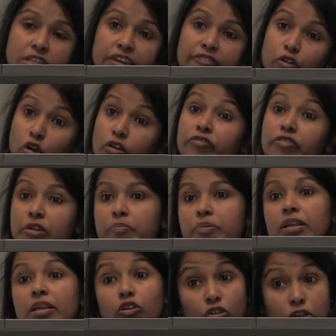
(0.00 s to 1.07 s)
have often
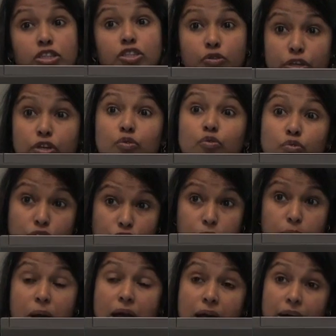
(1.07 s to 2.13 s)
been also
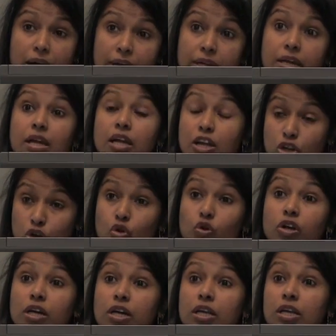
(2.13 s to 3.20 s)
used by
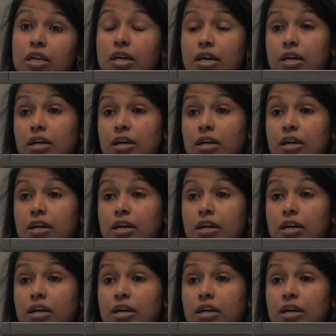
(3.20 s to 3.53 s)
local,